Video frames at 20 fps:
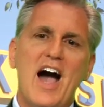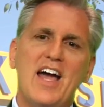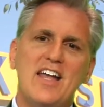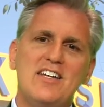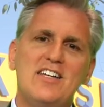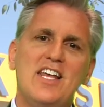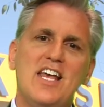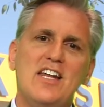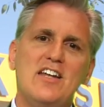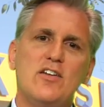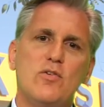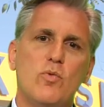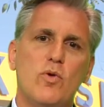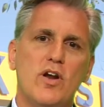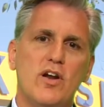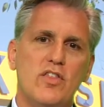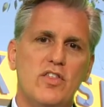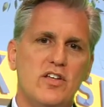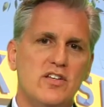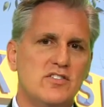I attended
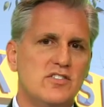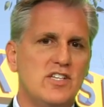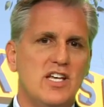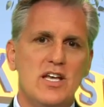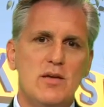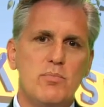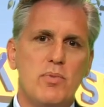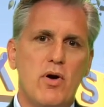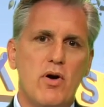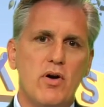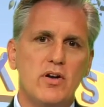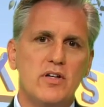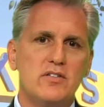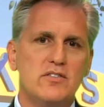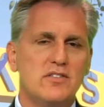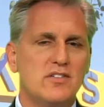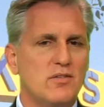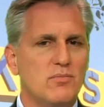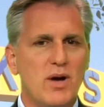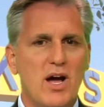one of these tea
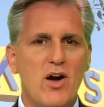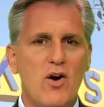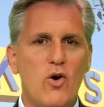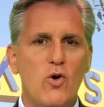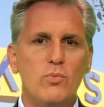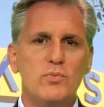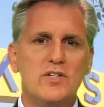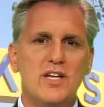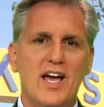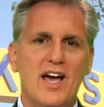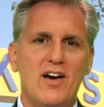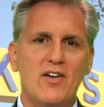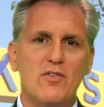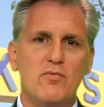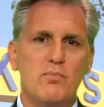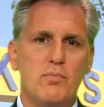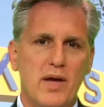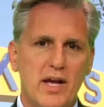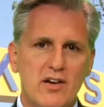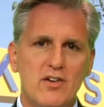parties in my
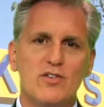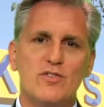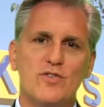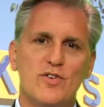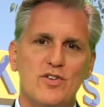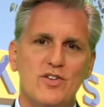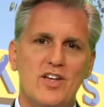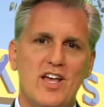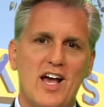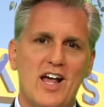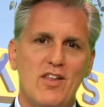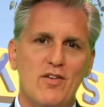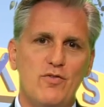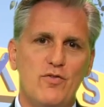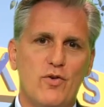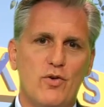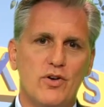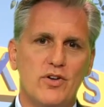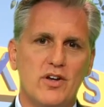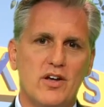hometown of Bakersfield,
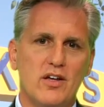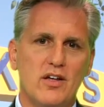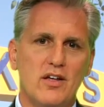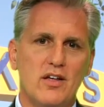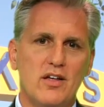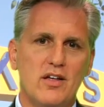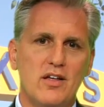California.